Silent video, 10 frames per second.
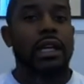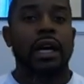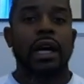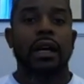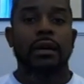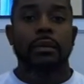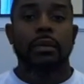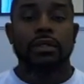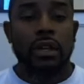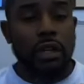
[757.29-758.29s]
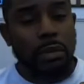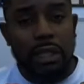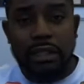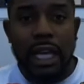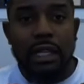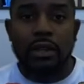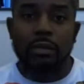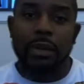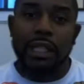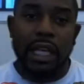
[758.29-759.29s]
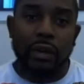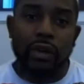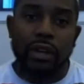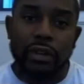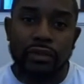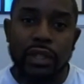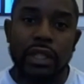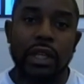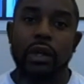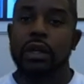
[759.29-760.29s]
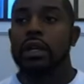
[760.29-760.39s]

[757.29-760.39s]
We'll talk about that a little bit later on in the video,